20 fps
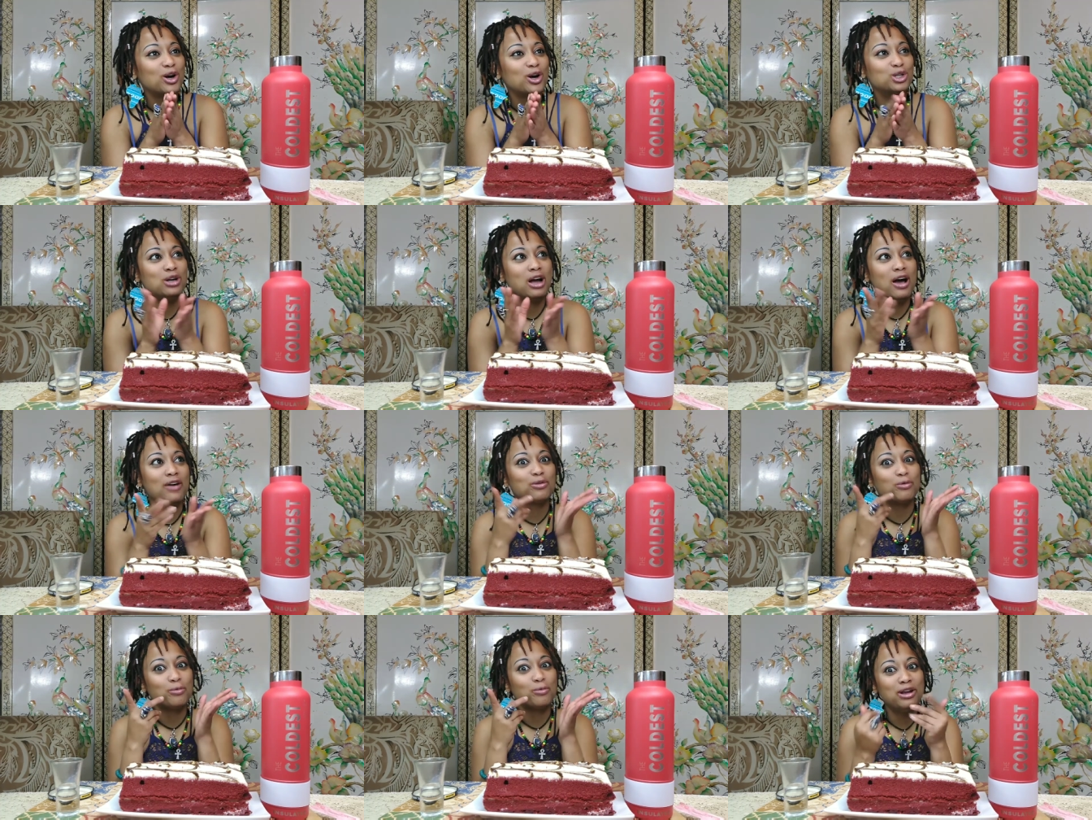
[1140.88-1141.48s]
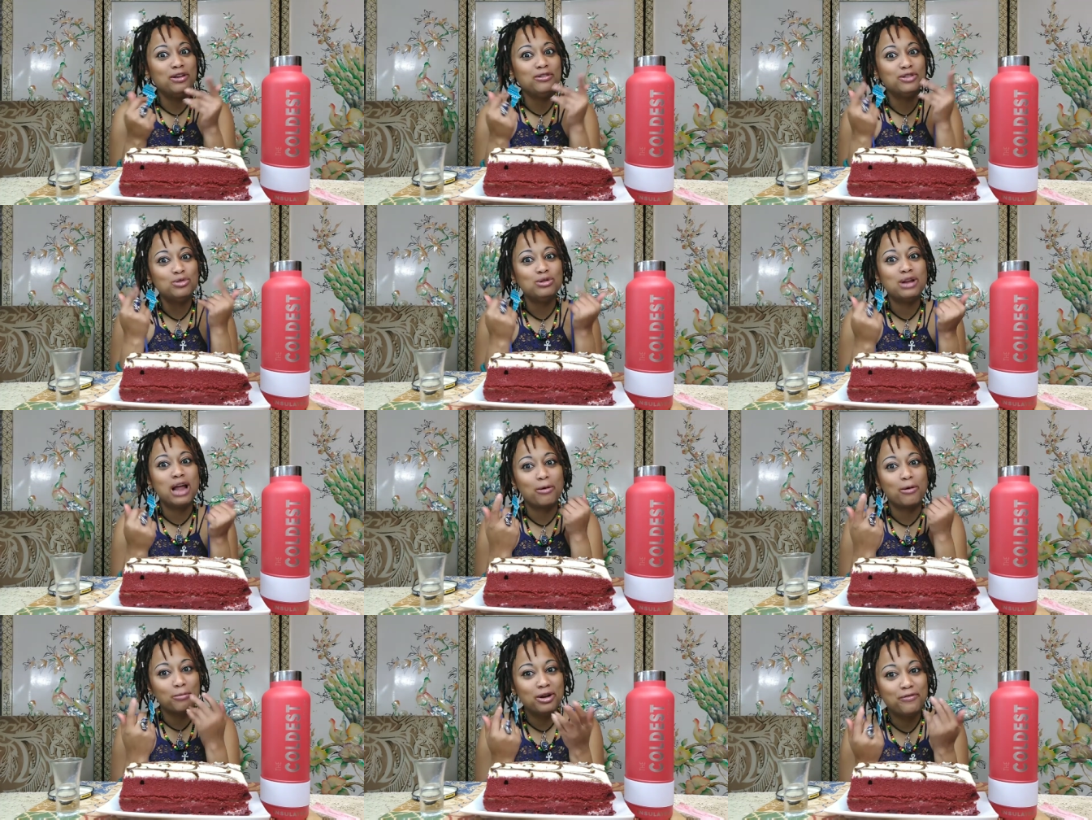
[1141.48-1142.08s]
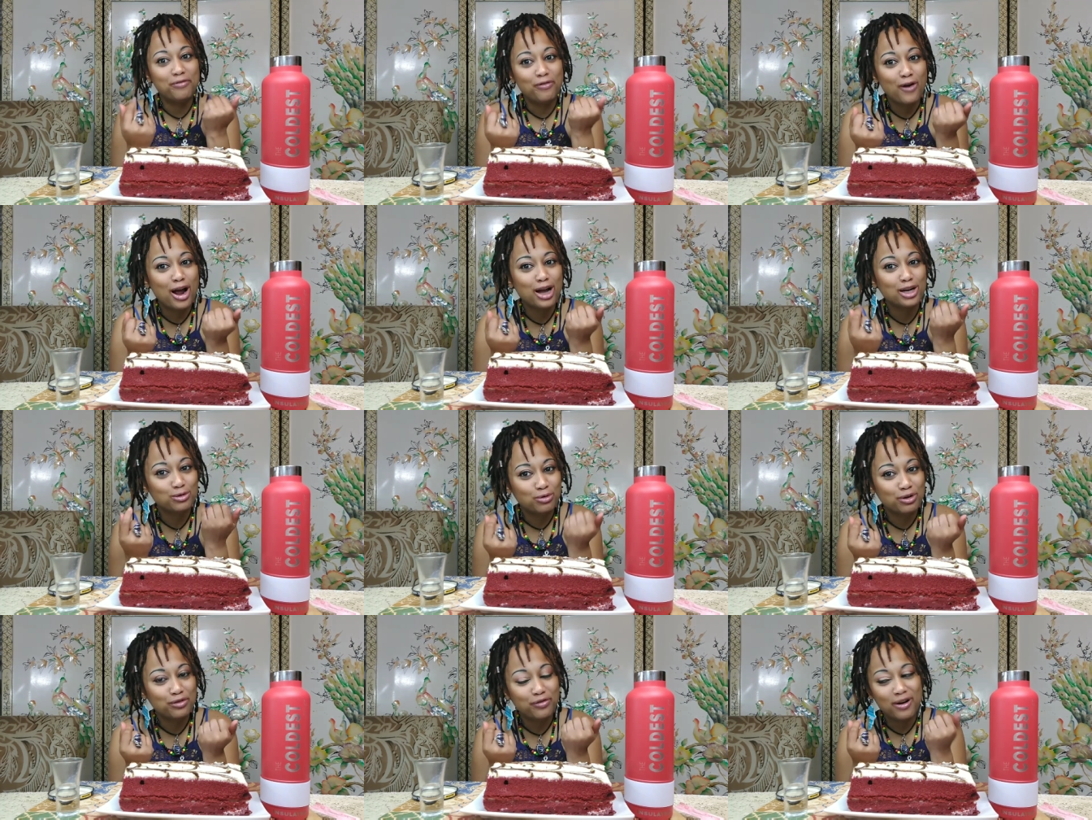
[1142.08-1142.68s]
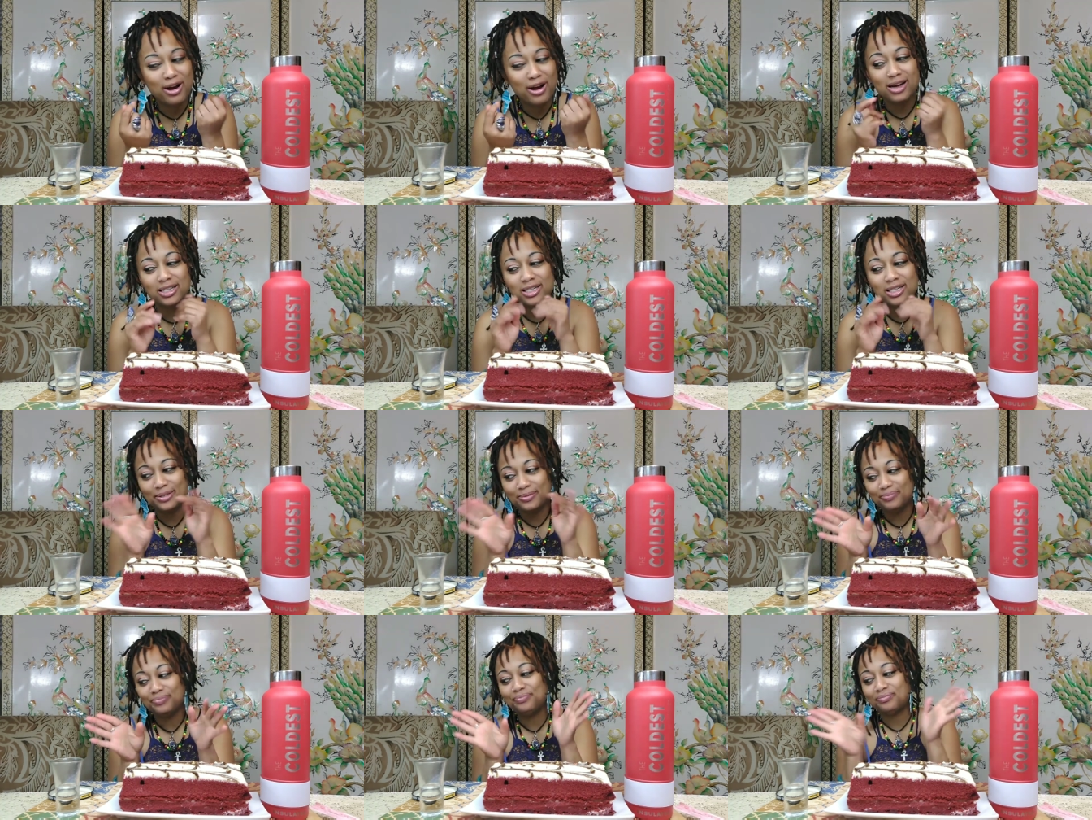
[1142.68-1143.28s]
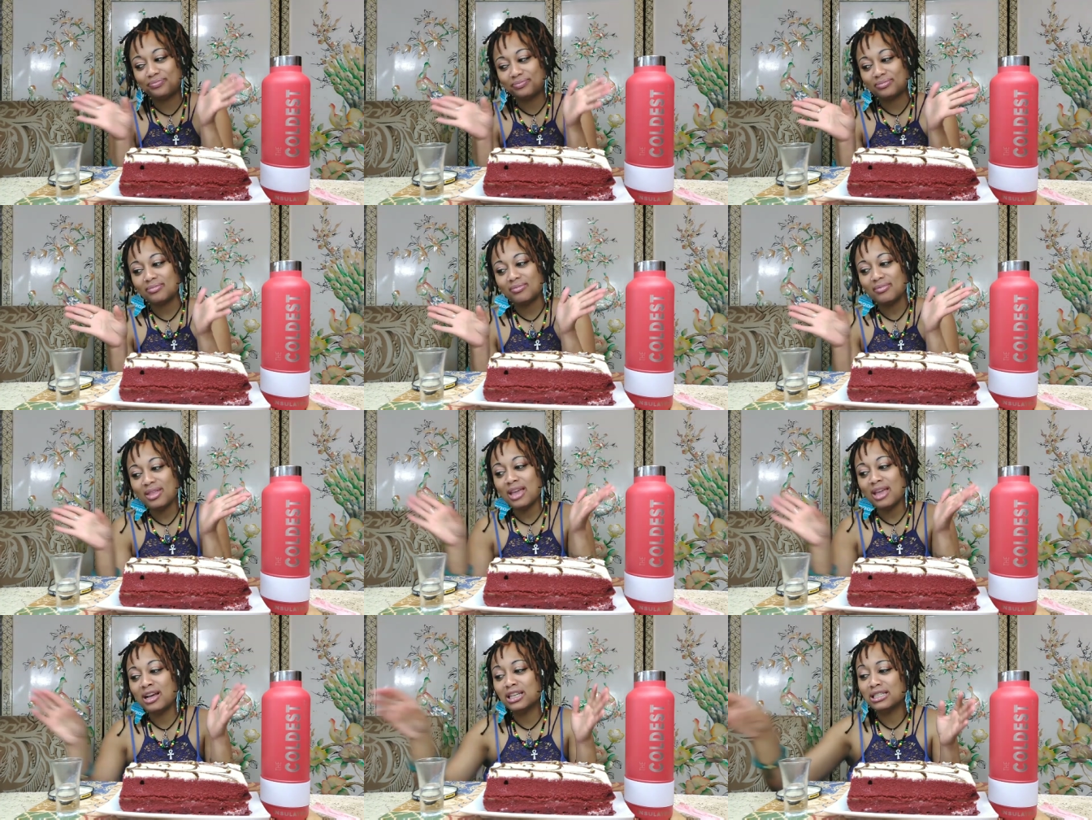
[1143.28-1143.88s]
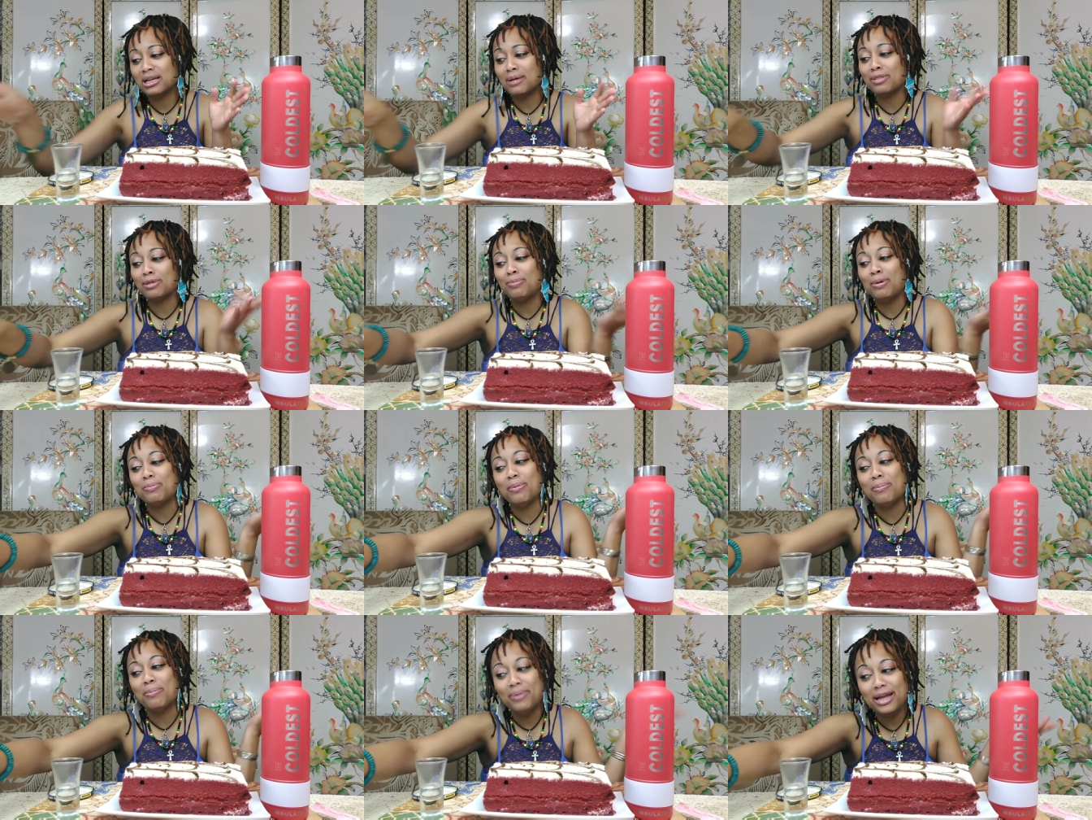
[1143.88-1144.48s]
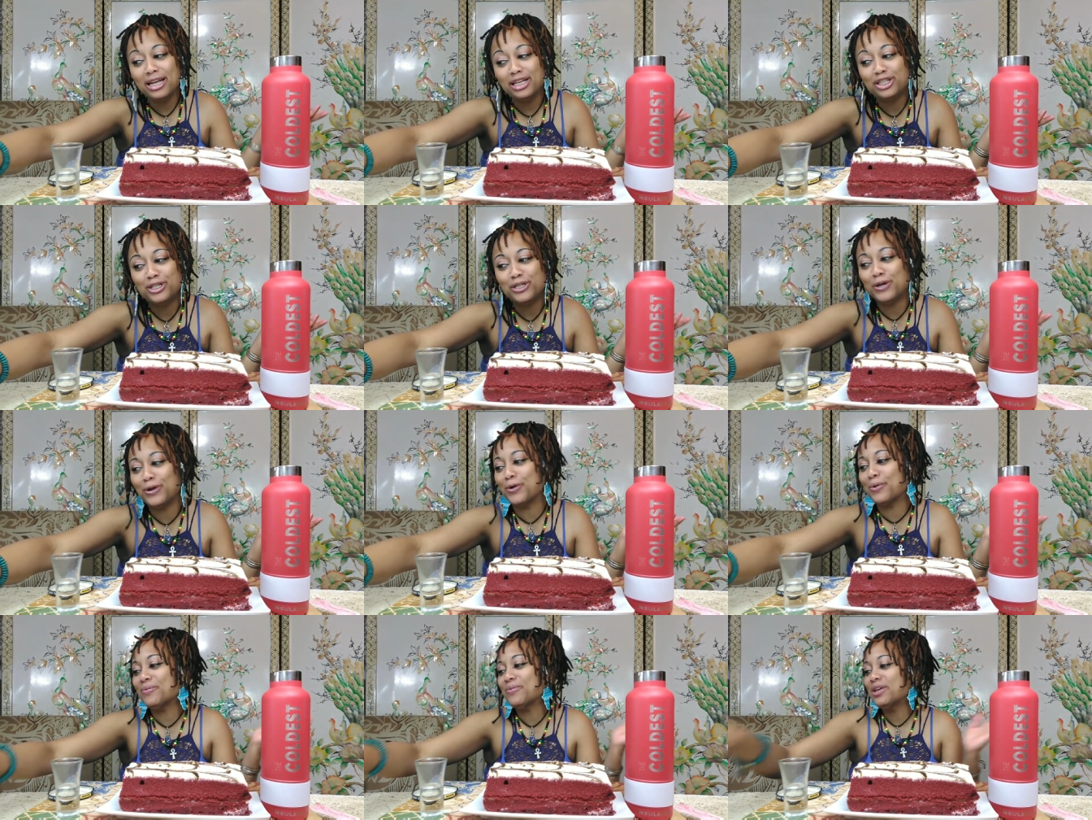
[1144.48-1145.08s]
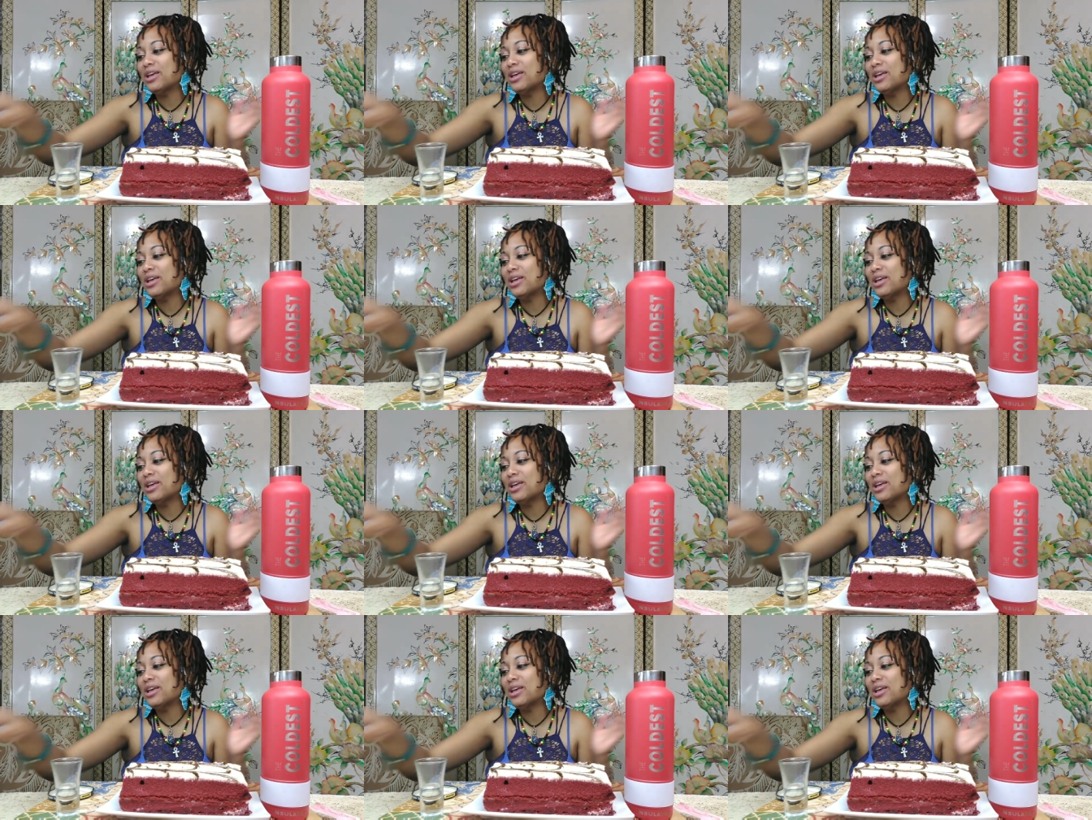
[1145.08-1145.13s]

first. You have to redo that refresh, refresh, because other people beat you.